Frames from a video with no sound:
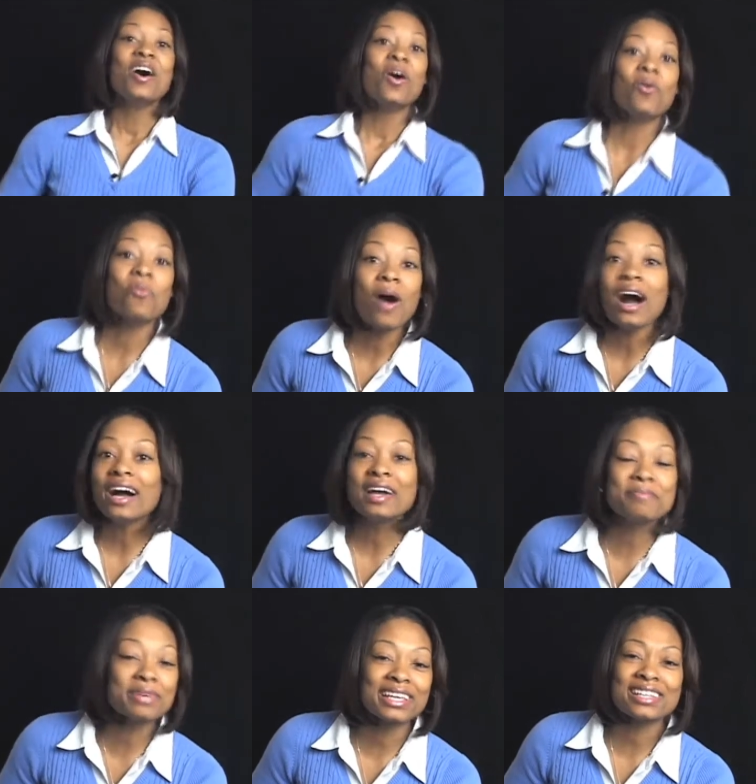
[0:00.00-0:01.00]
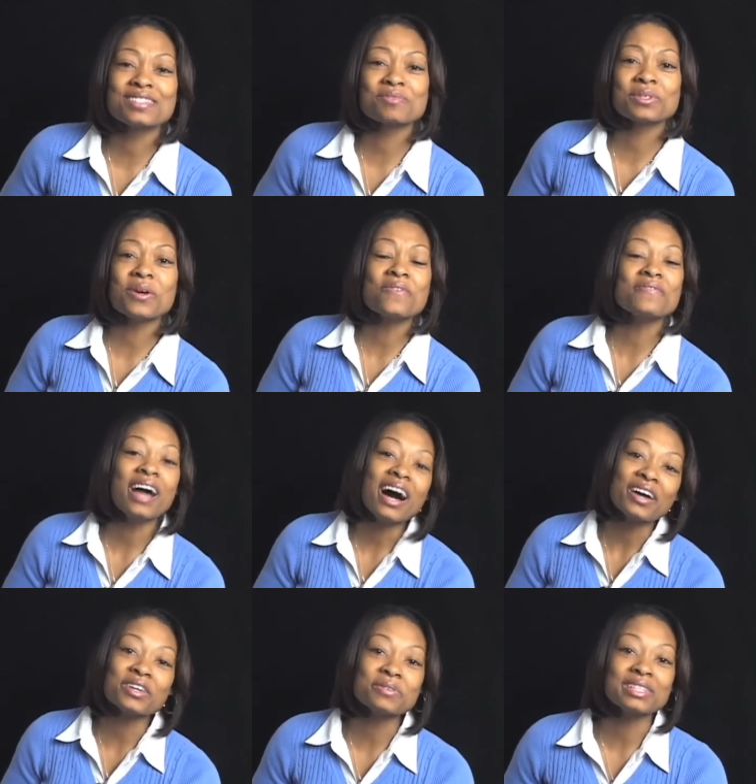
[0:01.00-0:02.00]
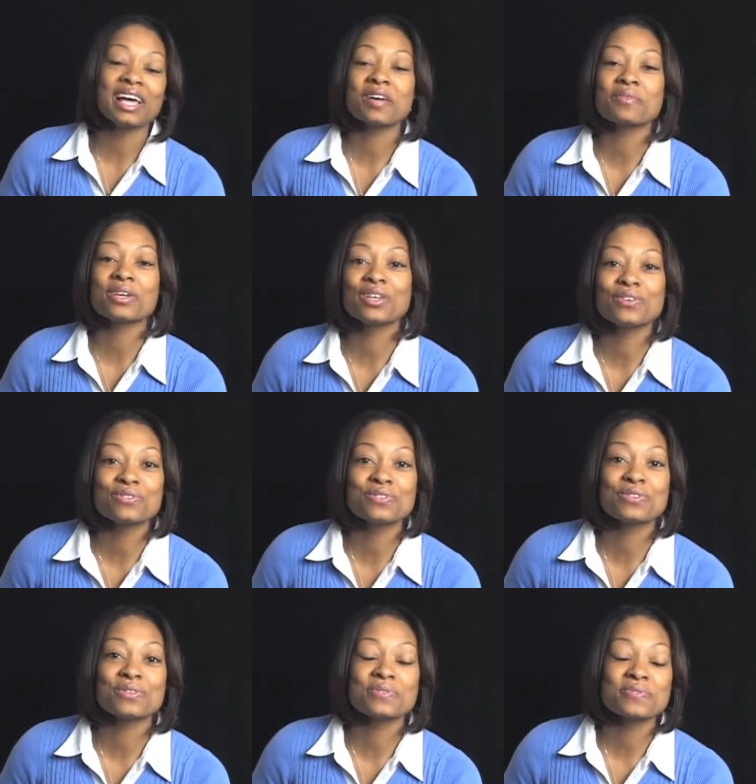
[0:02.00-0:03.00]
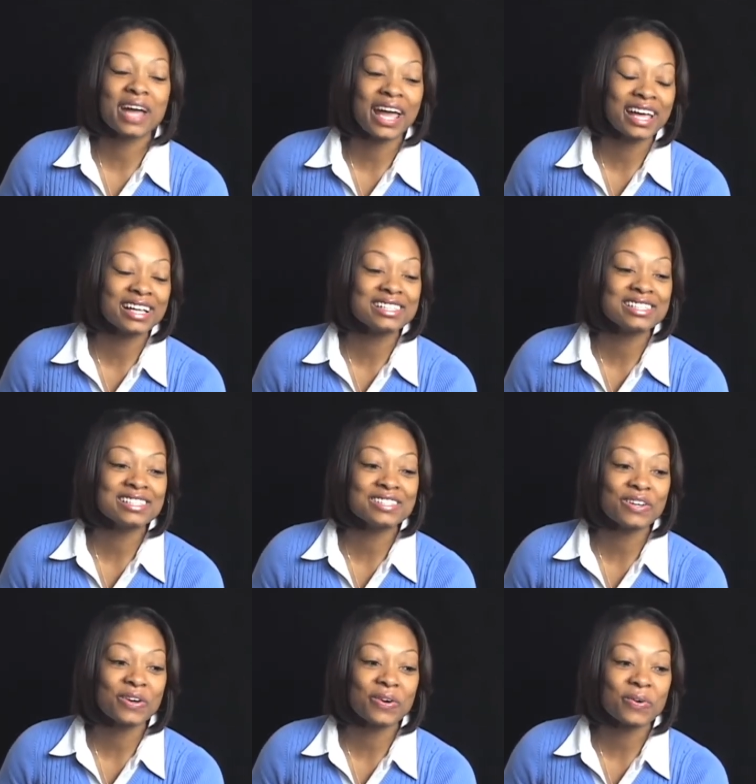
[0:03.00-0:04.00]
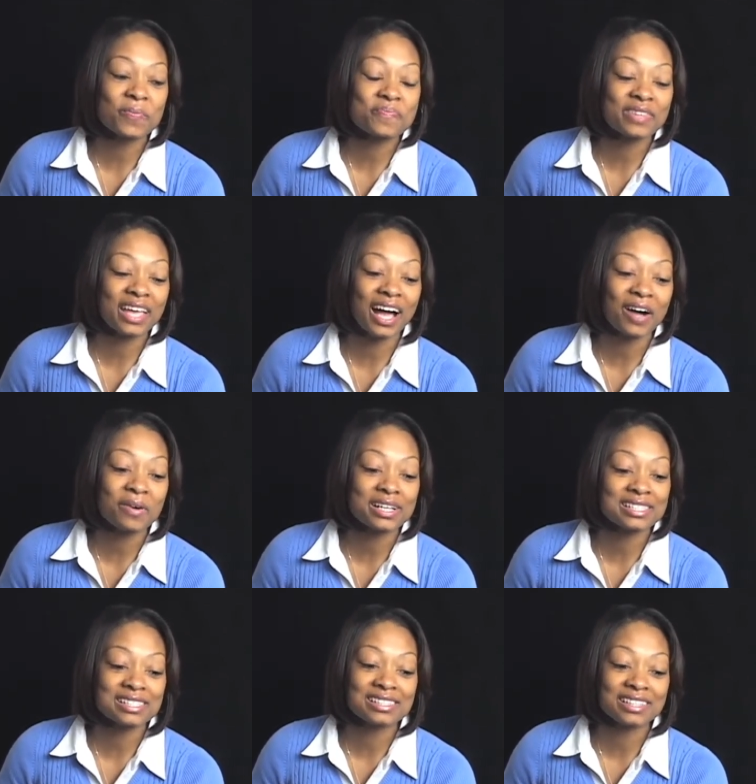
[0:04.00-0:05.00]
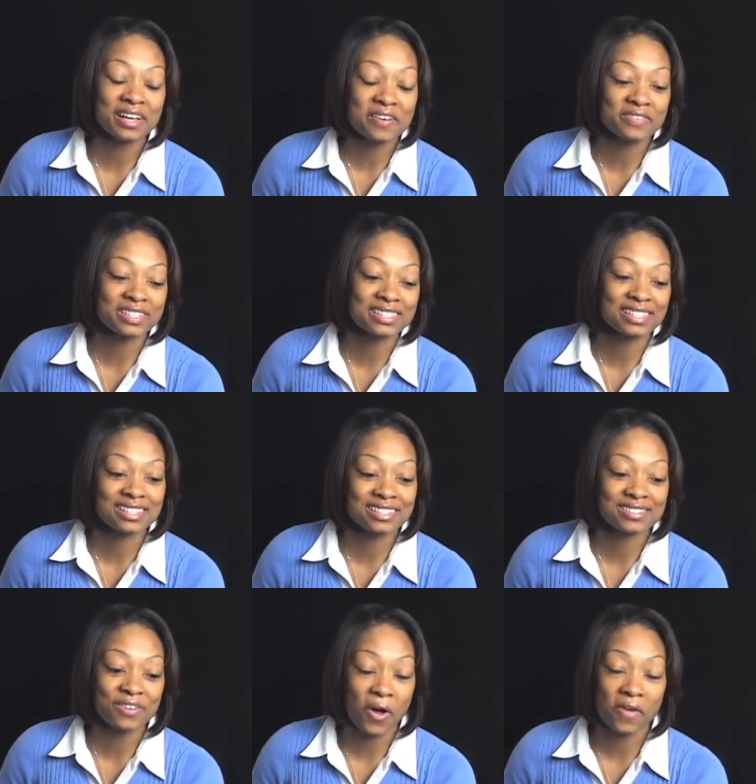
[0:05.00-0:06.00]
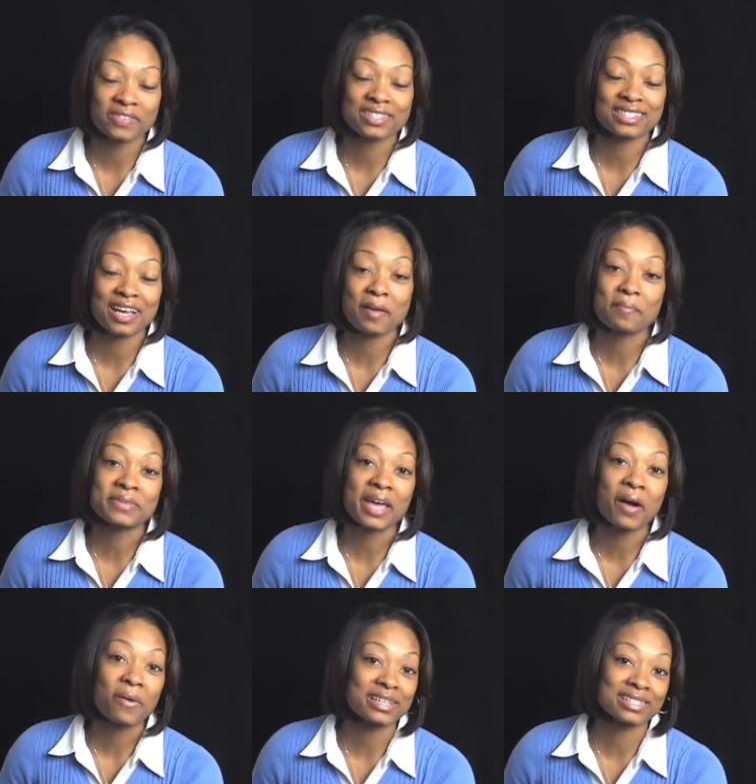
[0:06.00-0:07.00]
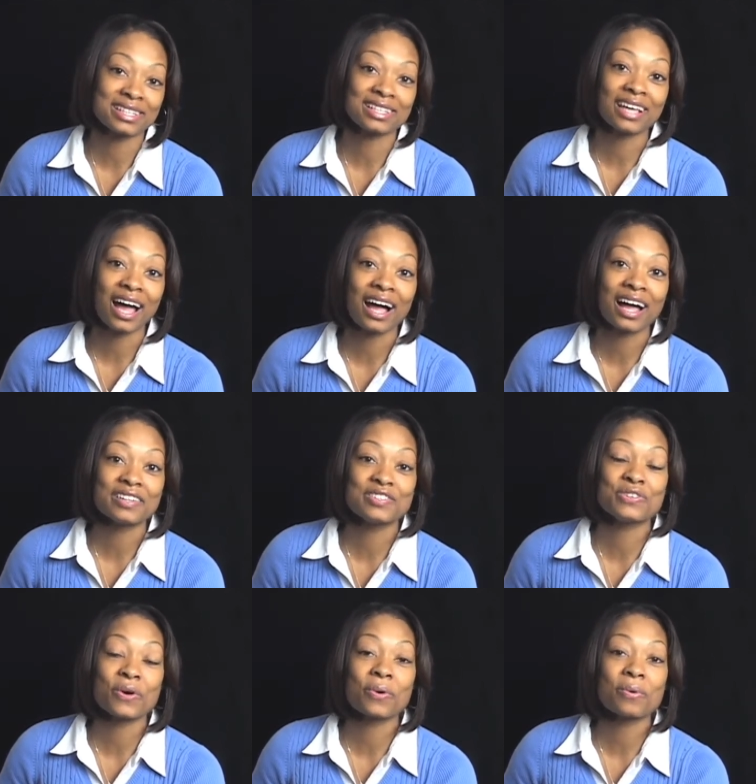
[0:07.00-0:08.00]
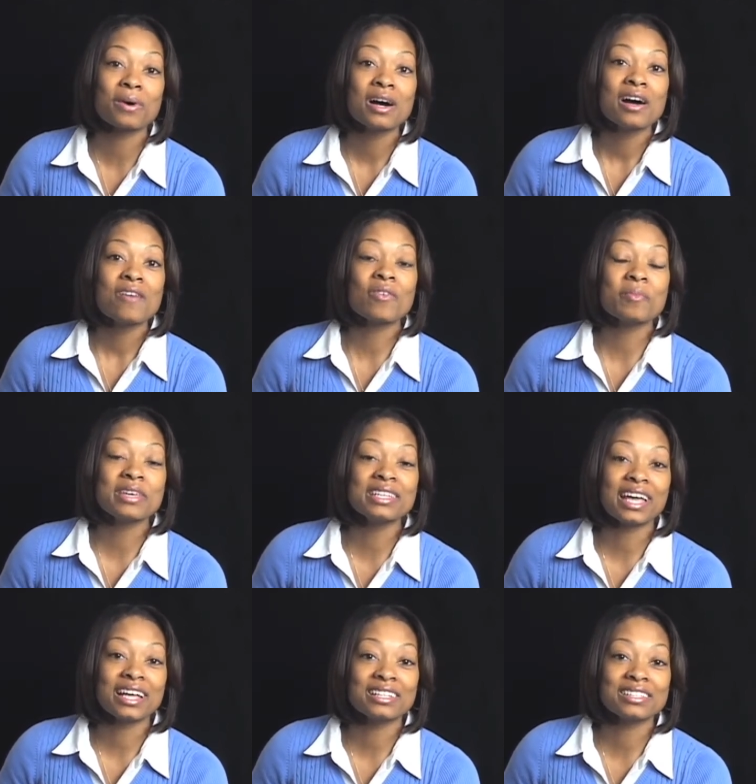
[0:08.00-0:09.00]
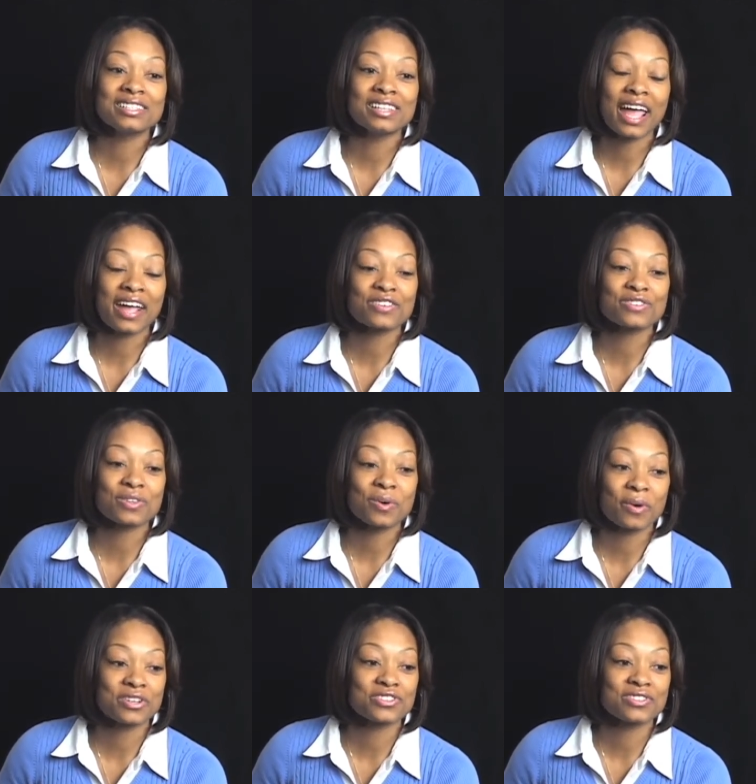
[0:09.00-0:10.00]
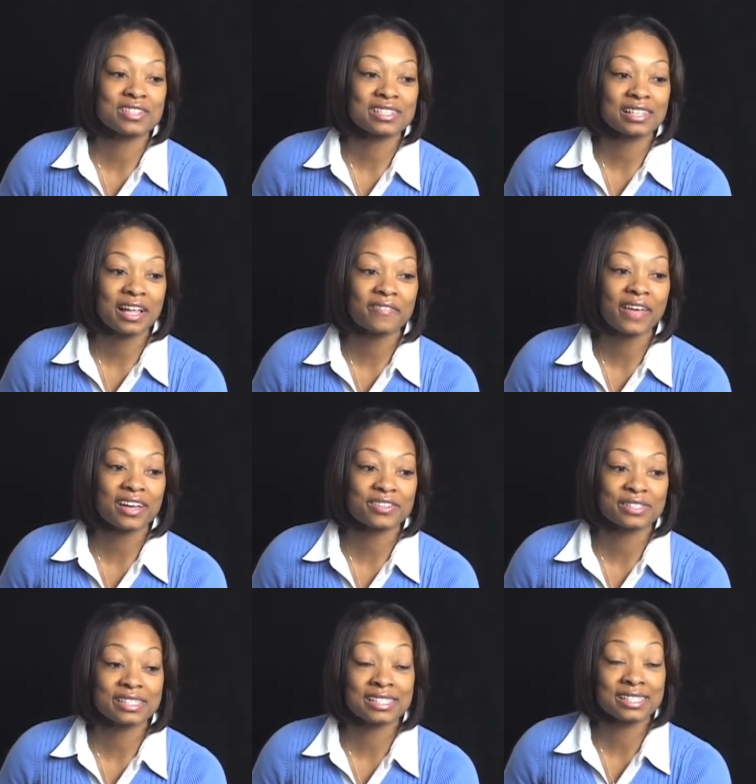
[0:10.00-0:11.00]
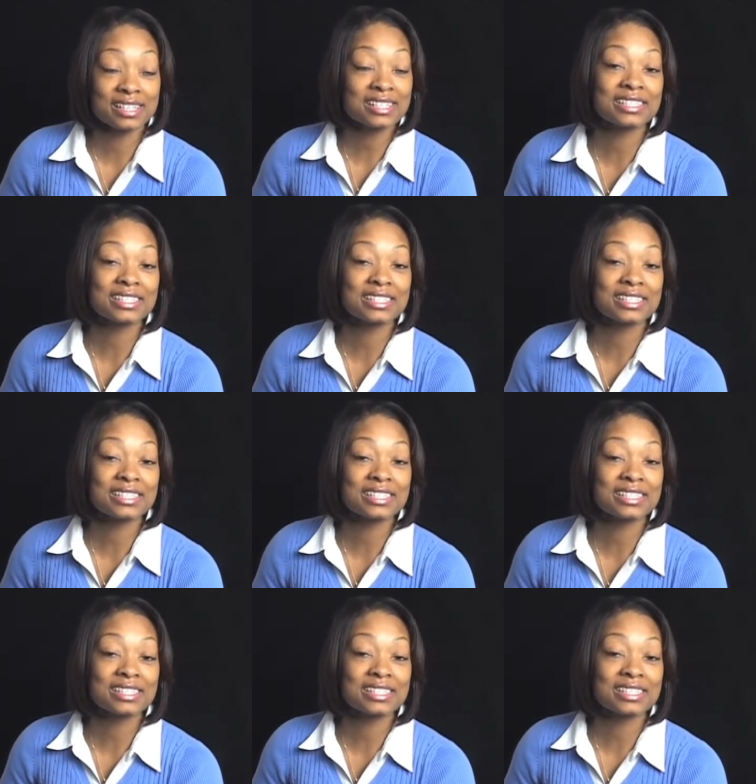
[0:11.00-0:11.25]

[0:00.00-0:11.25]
Why? Because we don't value it like we used to. And you know, how I see love is oftentimes how I see God. So for me to answer the question, does love actually exist